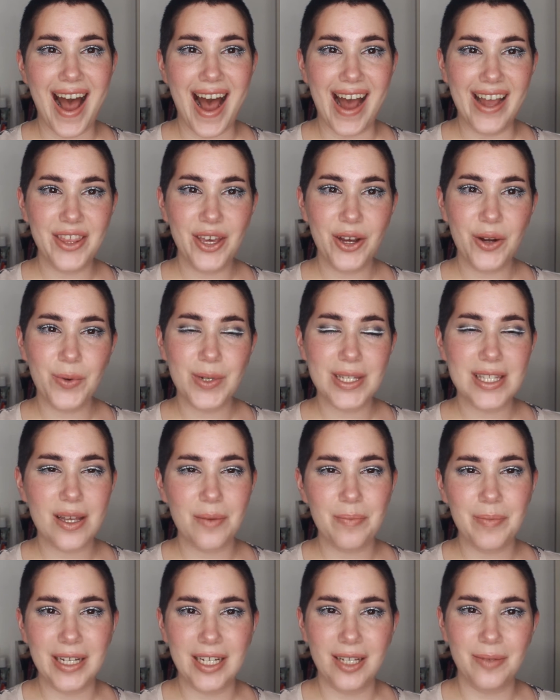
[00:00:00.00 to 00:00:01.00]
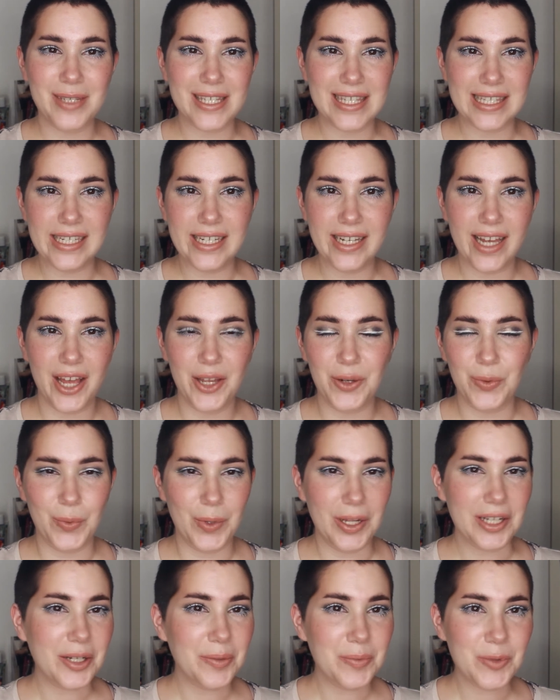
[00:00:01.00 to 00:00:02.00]
Hi there, what's up? My name is Lee and
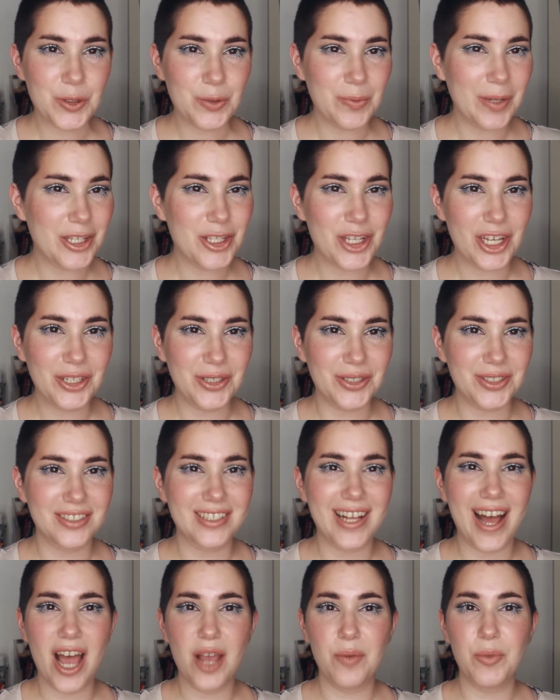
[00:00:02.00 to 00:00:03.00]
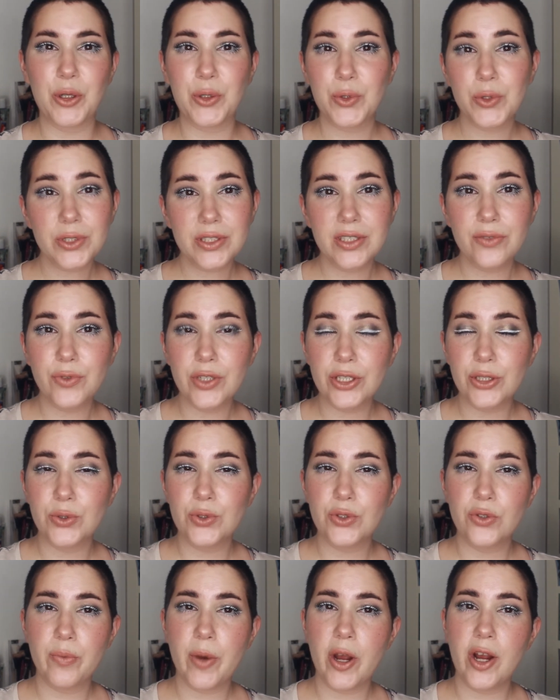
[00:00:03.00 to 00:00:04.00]
welcome to my channel. I'm a cruelty-free
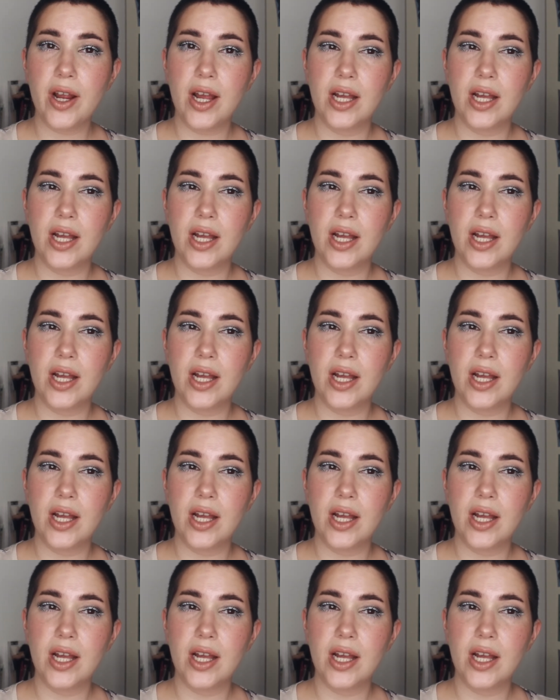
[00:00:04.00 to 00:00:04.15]
YouTuber